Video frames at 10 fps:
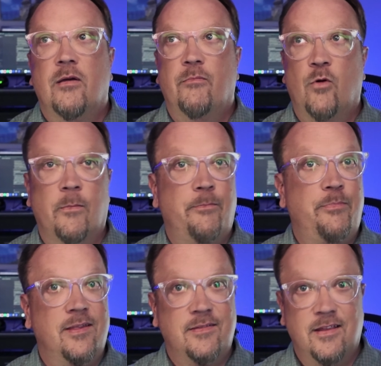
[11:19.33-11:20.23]
more
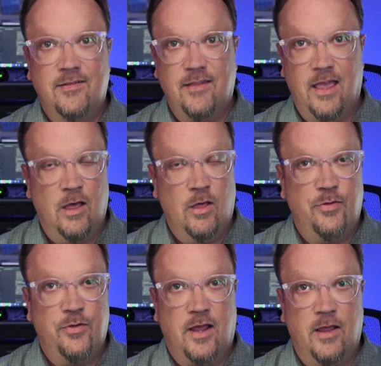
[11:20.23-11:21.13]
business
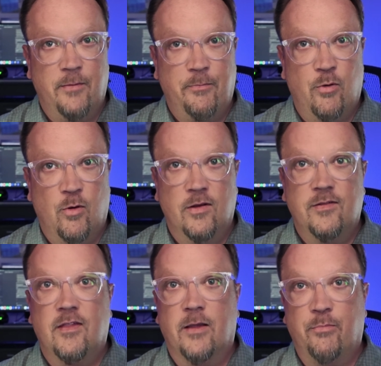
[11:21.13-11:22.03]
health type
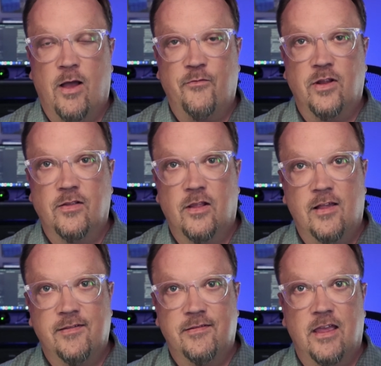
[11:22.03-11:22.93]
reports like profit and
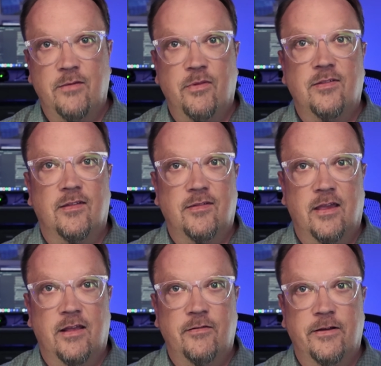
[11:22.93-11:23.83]
loss statements,
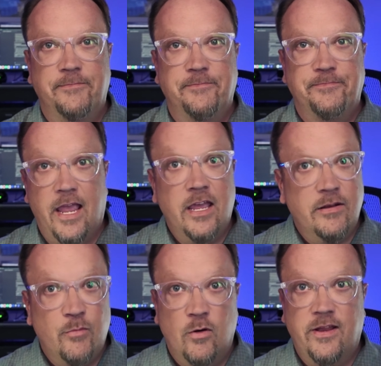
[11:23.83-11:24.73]
etc.,
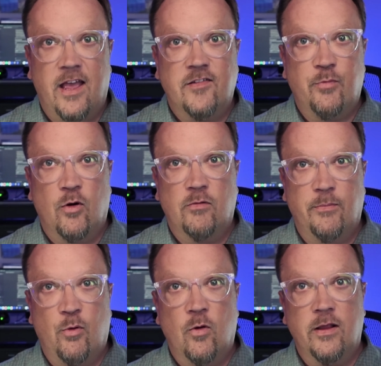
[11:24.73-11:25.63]
and more dashboard
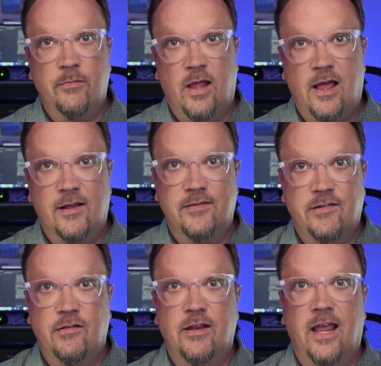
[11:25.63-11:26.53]
reporting blocks
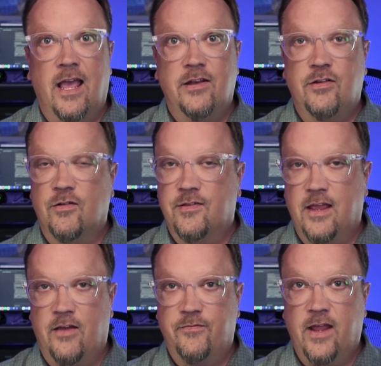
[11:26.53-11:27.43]
that you can add to your
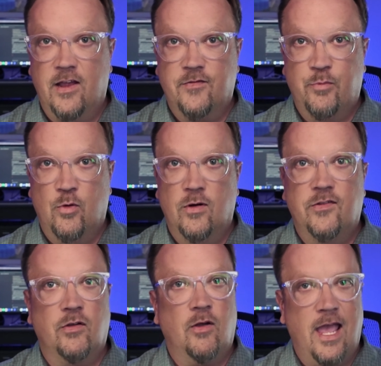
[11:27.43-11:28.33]
staff
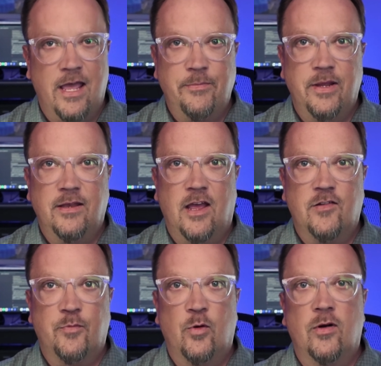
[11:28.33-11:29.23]
dashboards or your admin
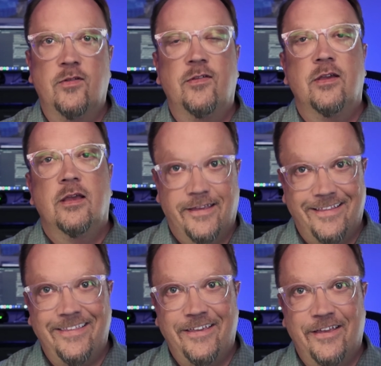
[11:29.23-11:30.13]
dashboards.
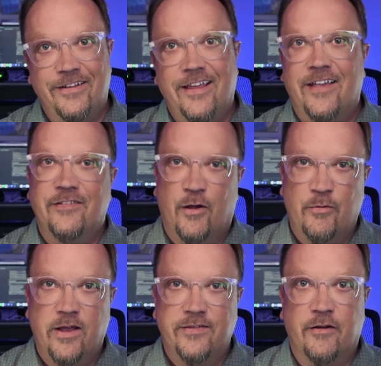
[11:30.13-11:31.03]
In the end, as
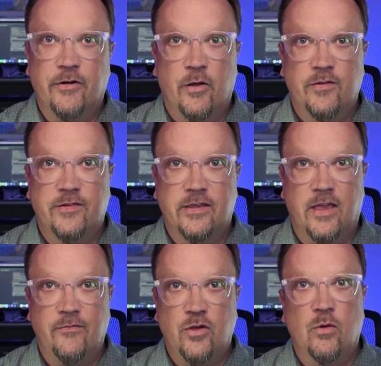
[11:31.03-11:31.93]
always, our goal is to
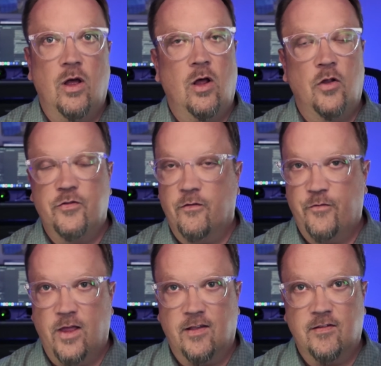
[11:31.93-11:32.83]
give you ultra
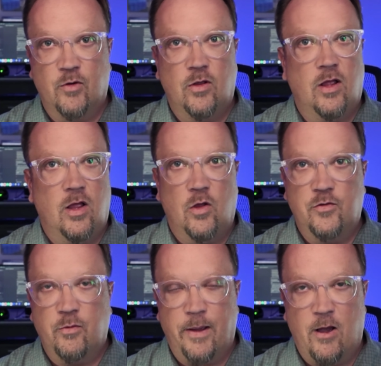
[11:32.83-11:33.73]
flexible,
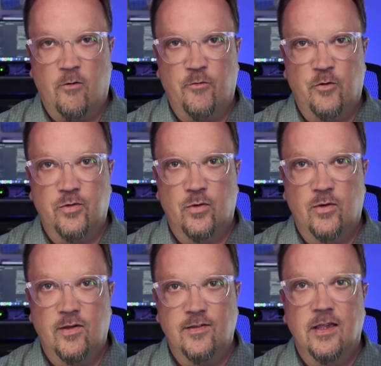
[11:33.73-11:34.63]
ultra powerful
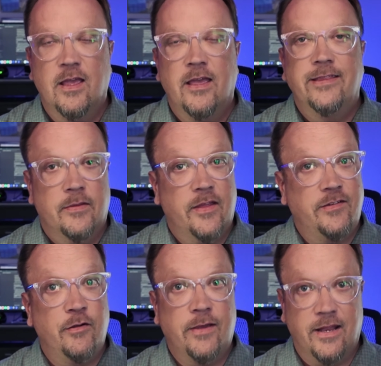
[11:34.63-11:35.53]
tools
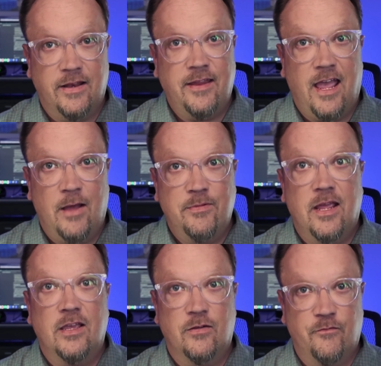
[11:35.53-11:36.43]
that you can adapt
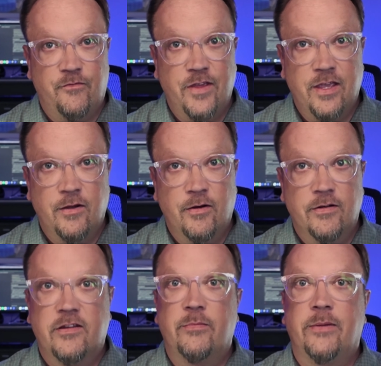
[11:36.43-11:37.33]
and
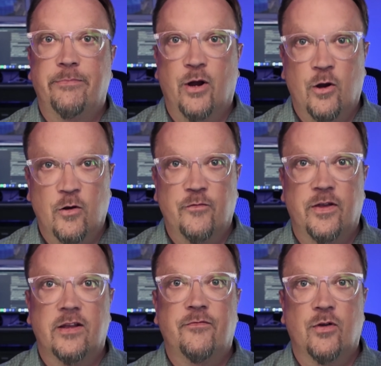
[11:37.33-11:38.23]
configure to be
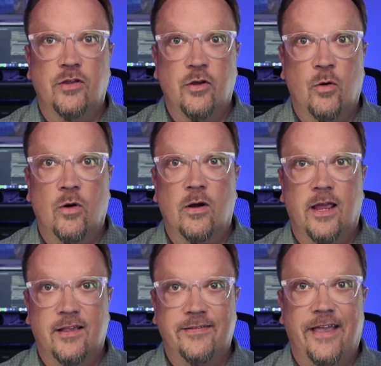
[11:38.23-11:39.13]
perfect for your
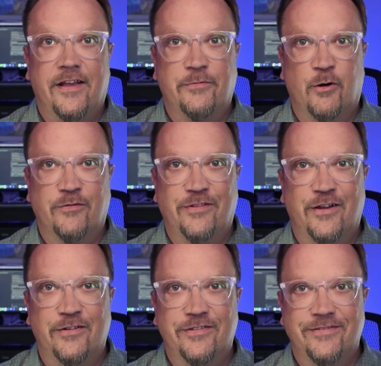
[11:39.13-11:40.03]
exact
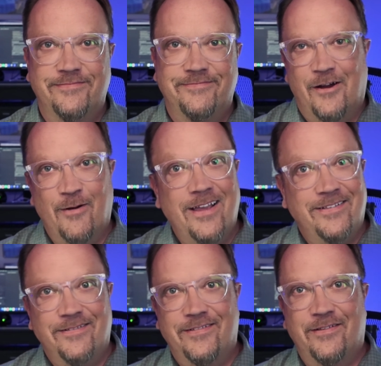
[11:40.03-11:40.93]
workflows. All
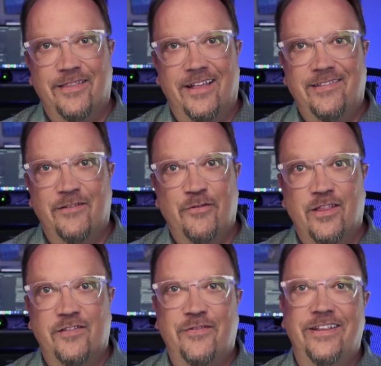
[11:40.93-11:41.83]
right, so that's it for
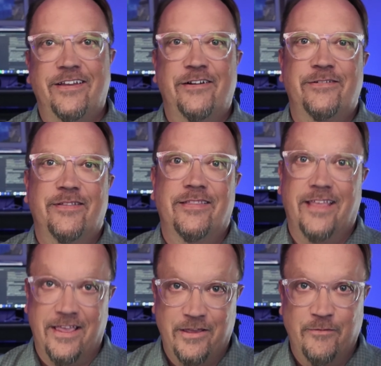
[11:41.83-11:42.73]
this video.
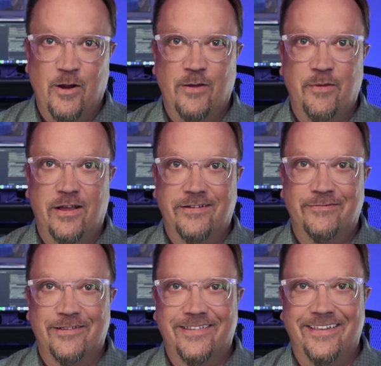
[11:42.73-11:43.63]
Thank you very
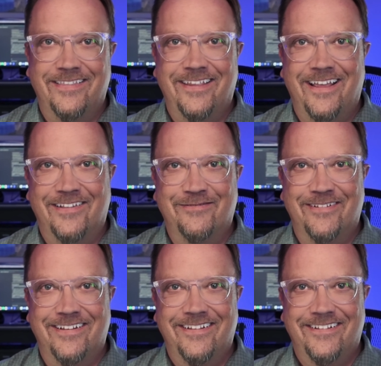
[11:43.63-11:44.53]
much. We'll see you in the next one.